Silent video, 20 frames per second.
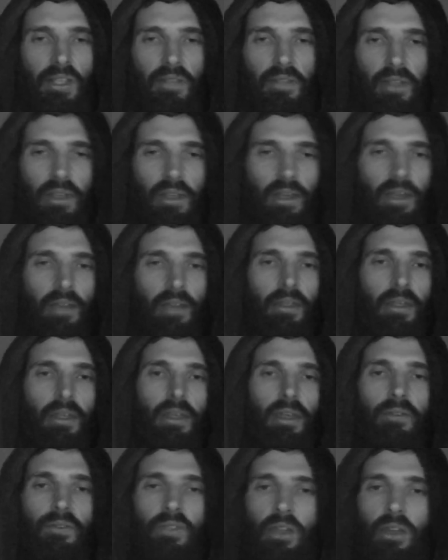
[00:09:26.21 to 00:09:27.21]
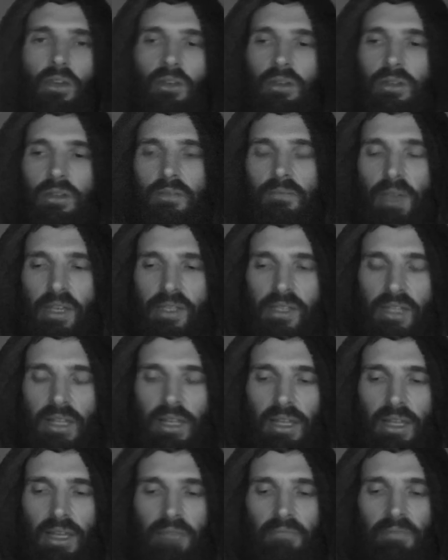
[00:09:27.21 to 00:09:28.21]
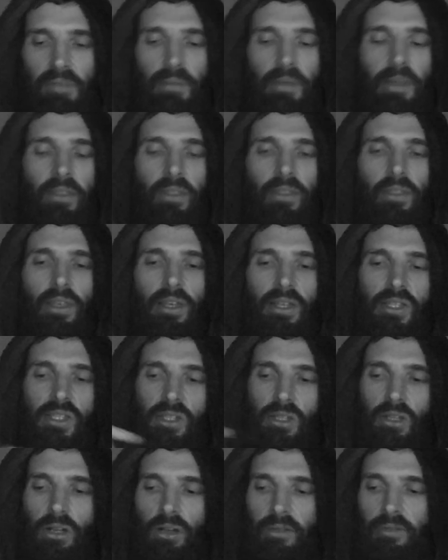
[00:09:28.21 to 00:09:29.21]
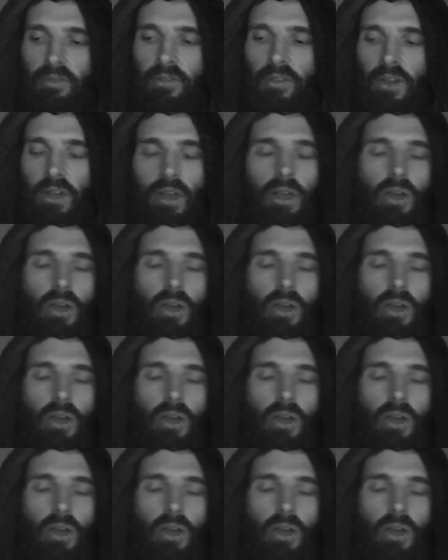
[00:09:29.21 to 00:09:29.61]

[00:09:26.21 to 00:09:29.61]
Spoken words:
I think if they could basically implement this sort of